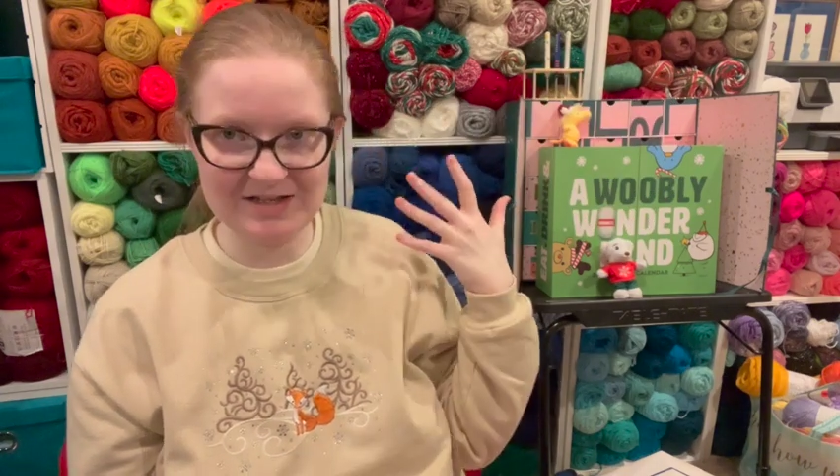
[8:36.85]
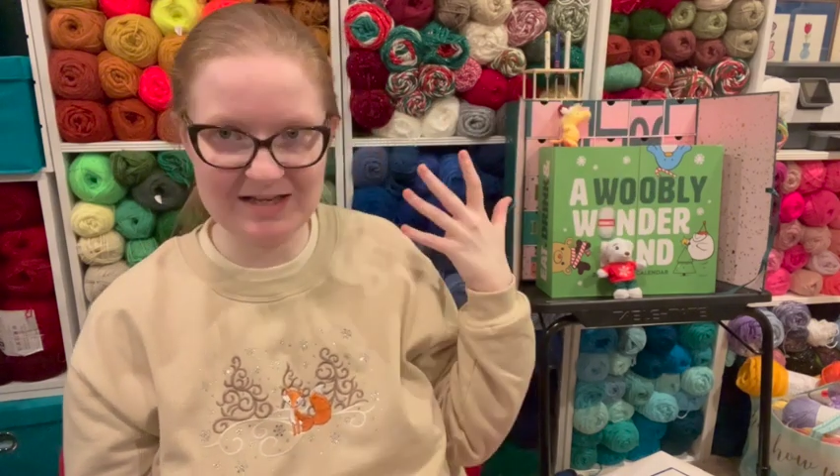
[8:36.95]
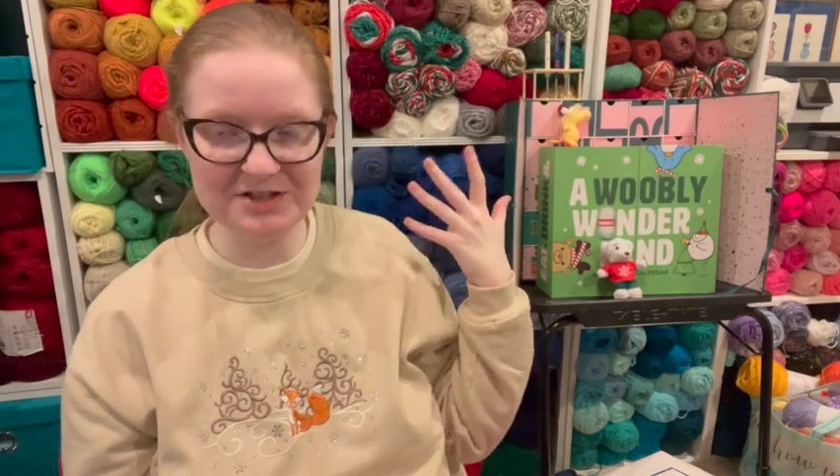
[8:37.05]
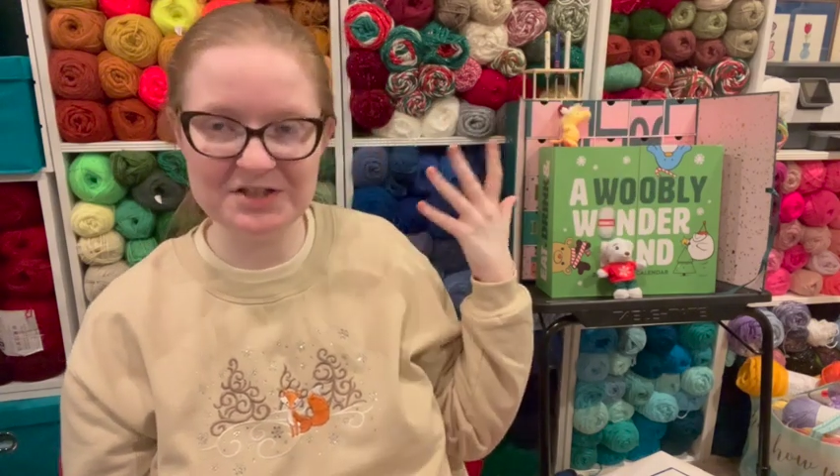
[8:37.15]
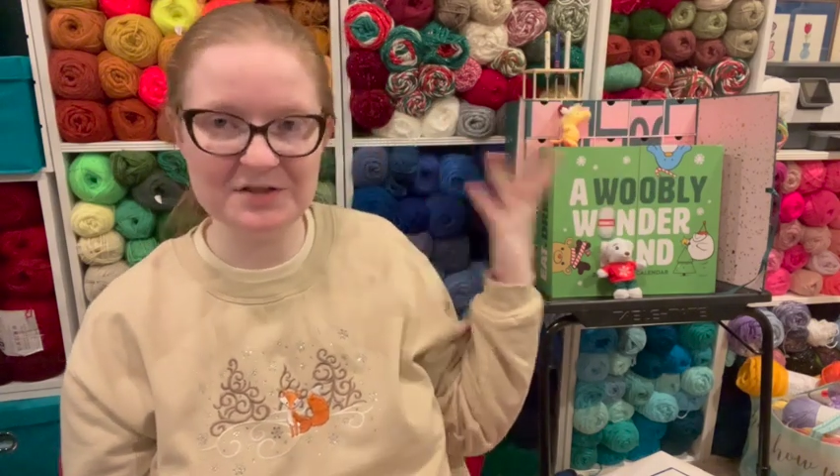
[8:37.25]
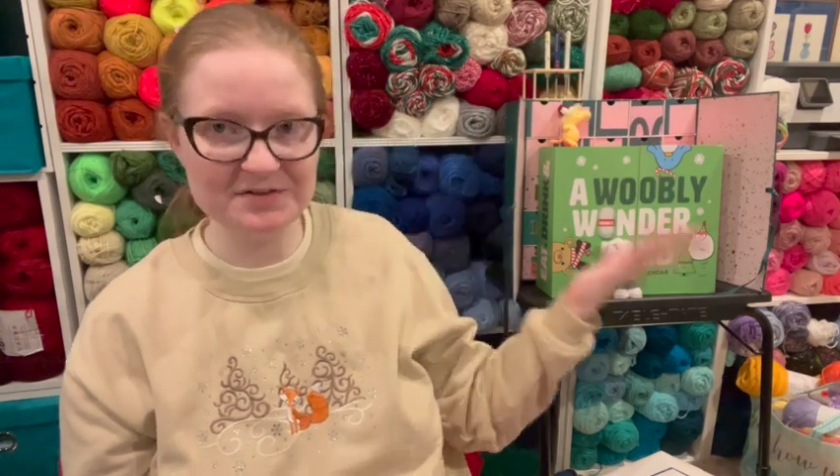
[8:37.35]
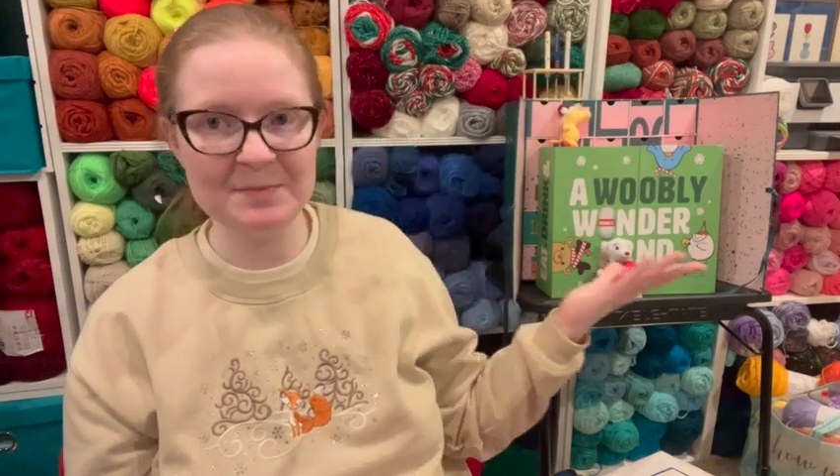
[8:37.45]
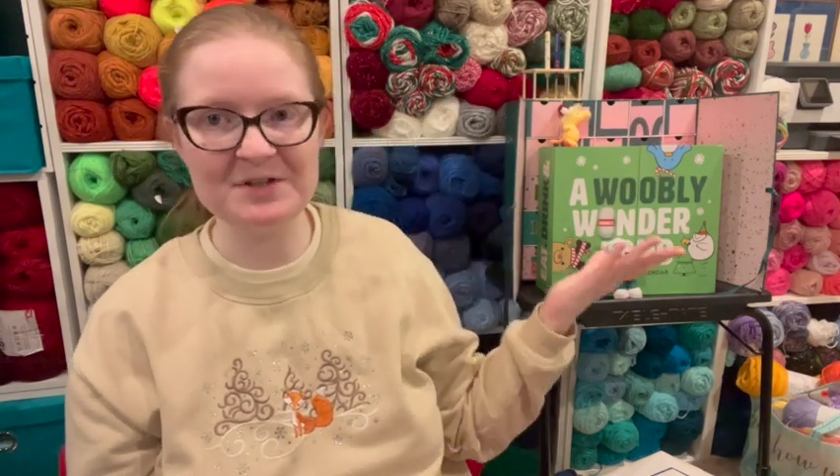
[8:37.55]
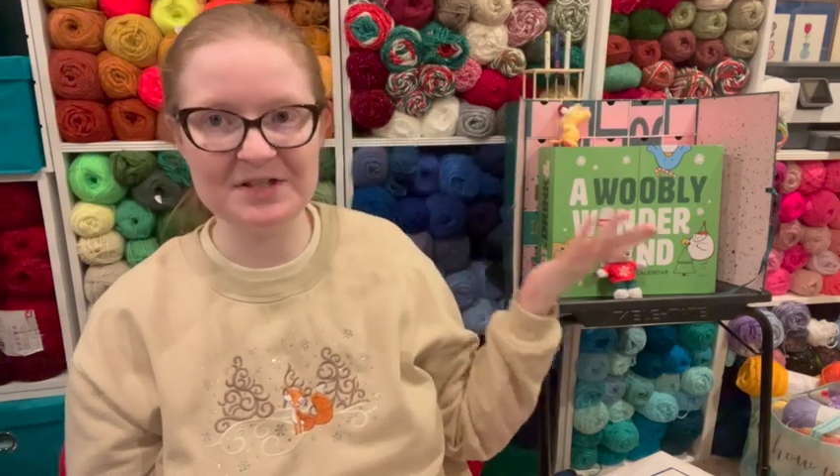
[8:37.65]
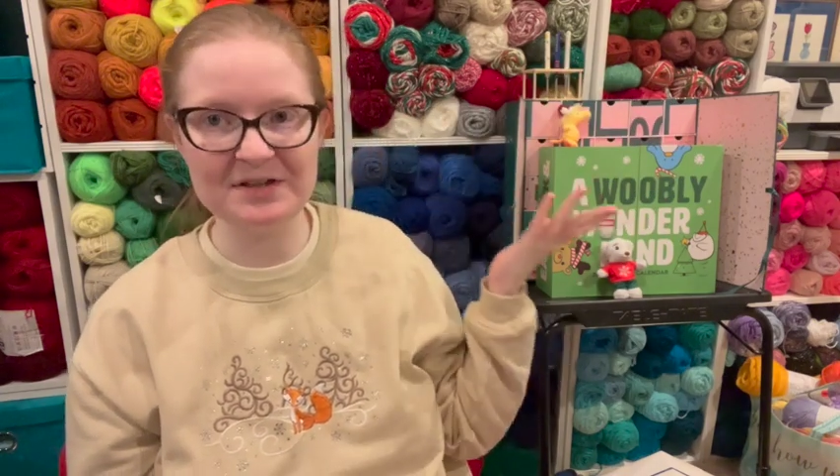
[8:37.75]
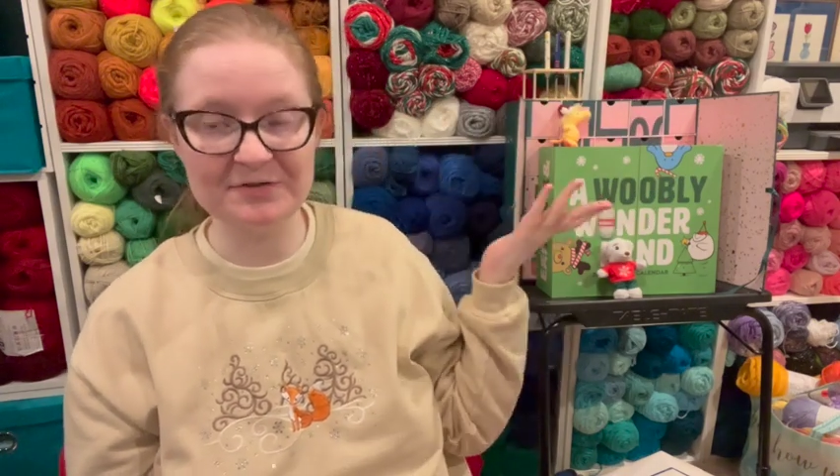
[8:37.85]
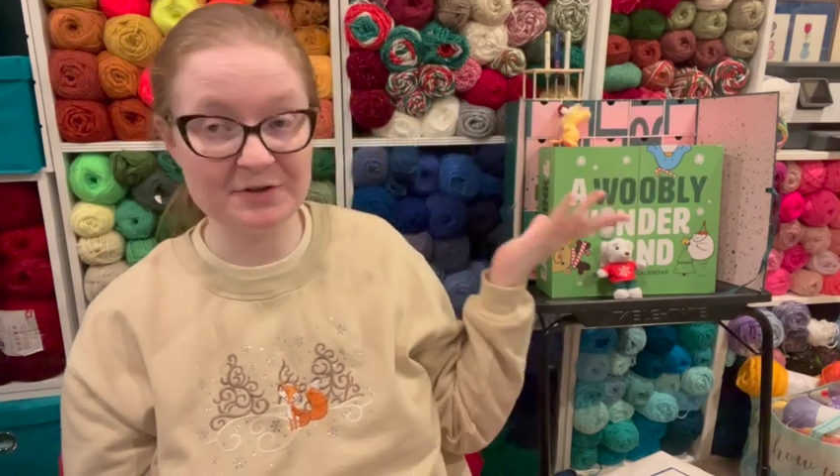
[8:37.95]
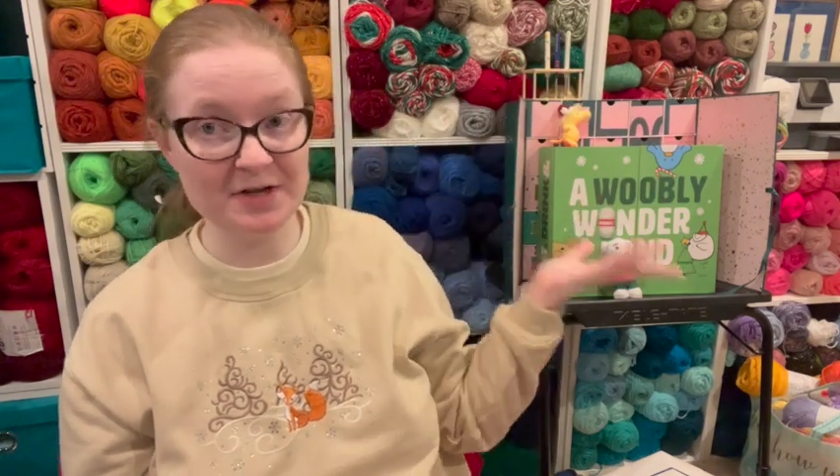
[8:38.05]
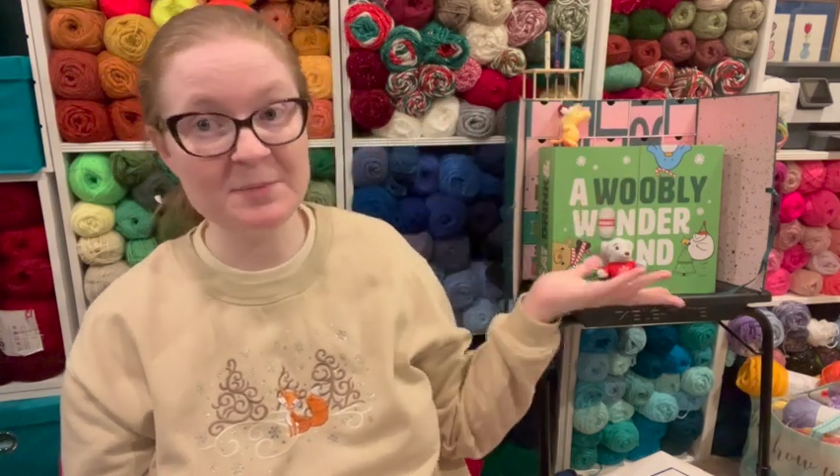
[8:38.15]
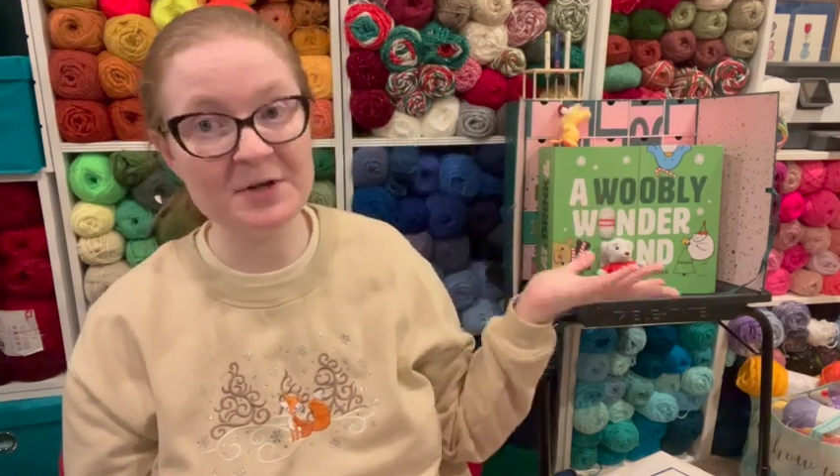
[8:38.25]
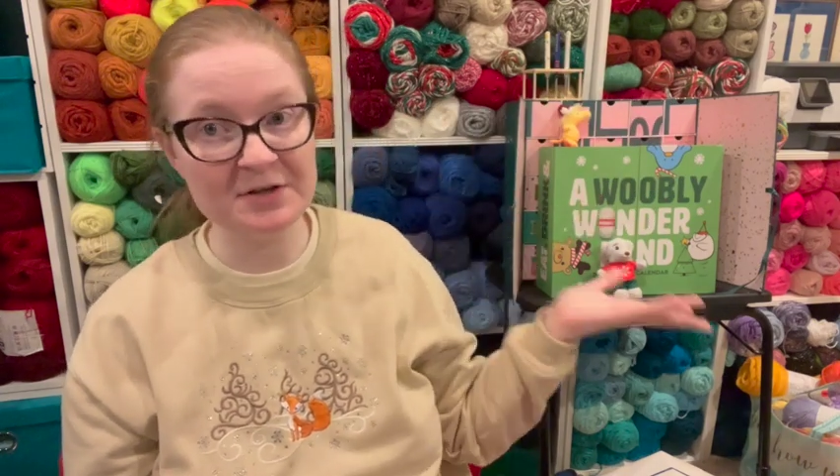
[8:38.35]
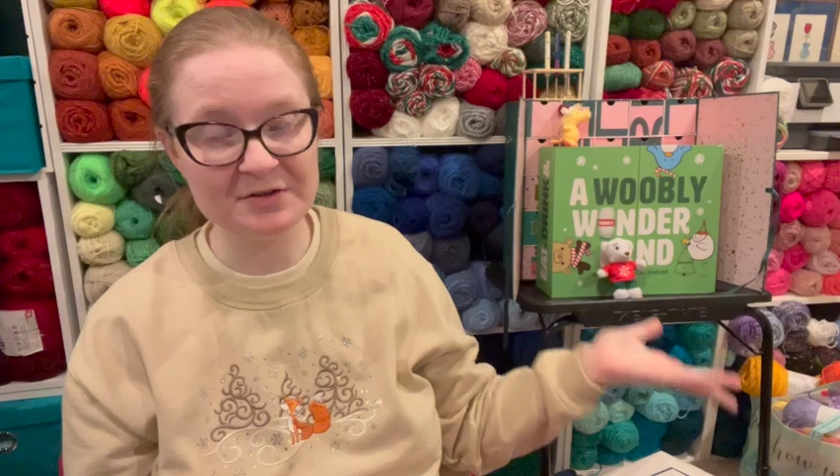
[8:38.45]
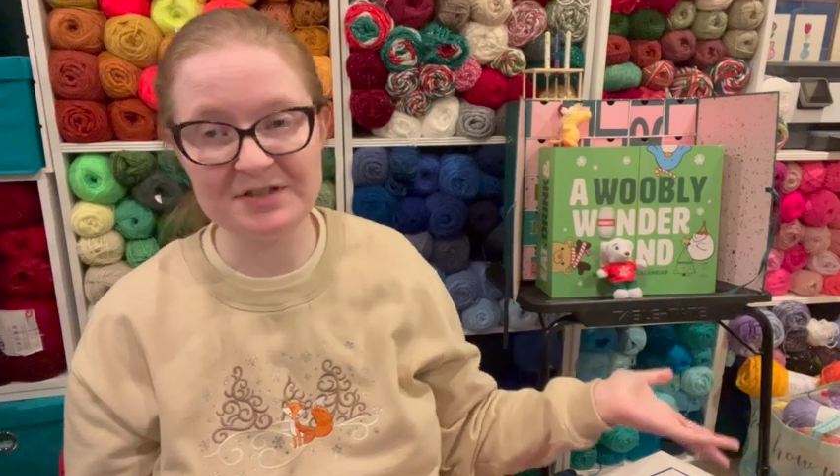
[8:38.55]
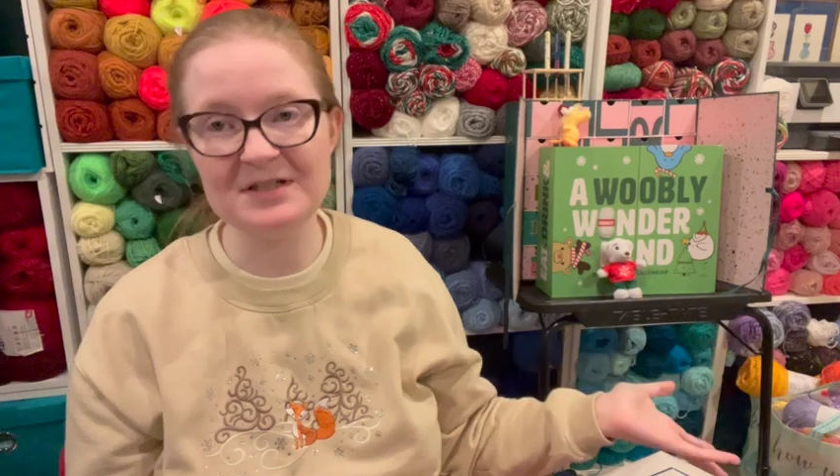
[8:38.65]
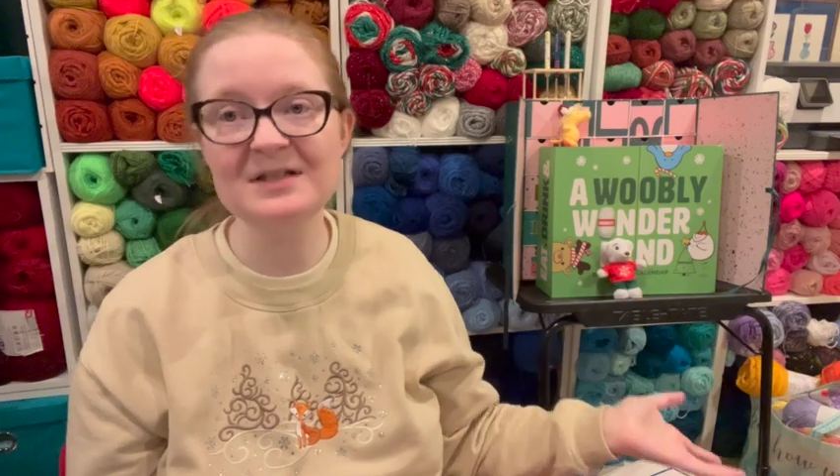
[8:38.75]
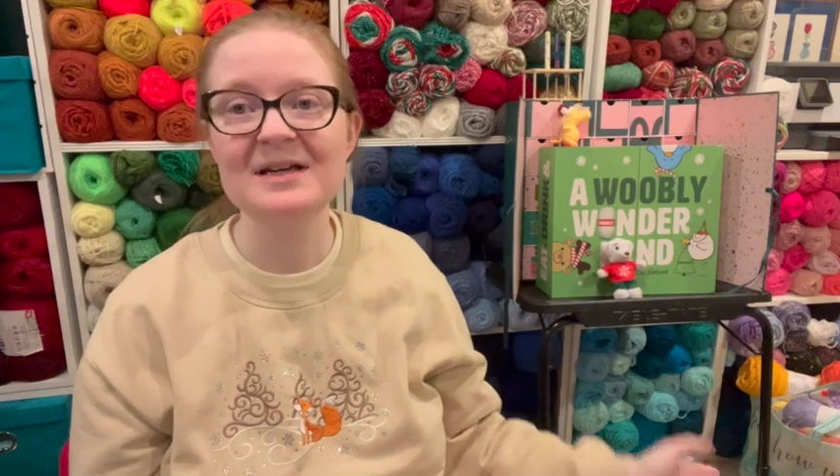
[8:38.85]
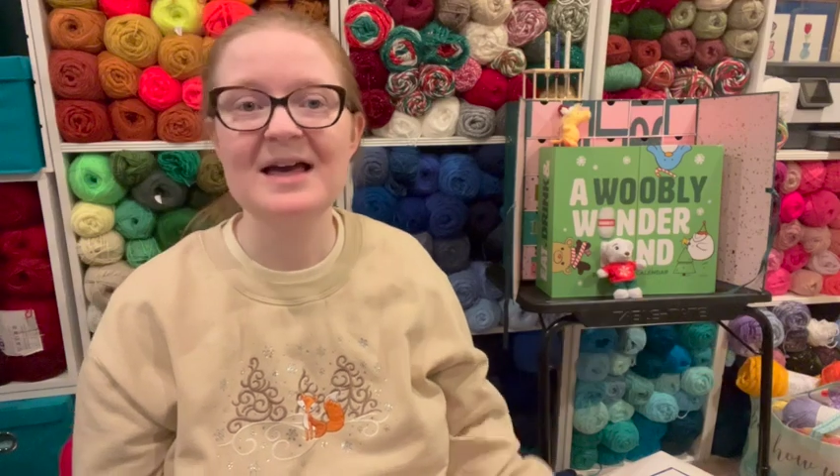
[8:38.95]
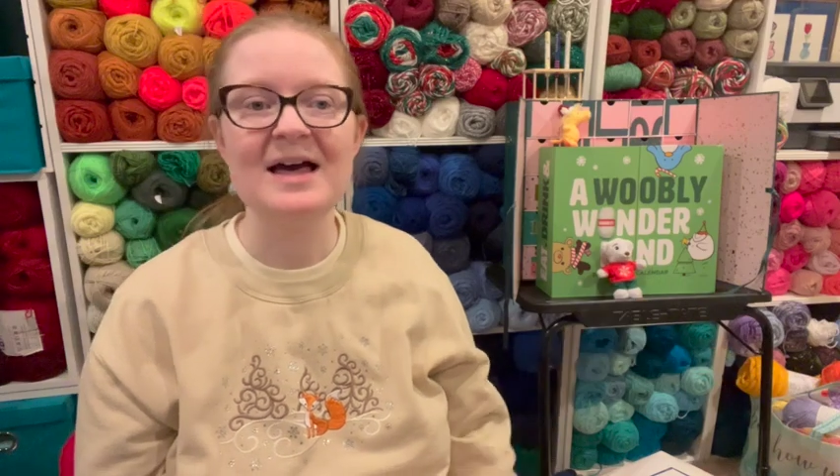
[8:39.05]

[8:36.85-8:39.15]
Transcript: and she knows how much I love the cranberry cookie,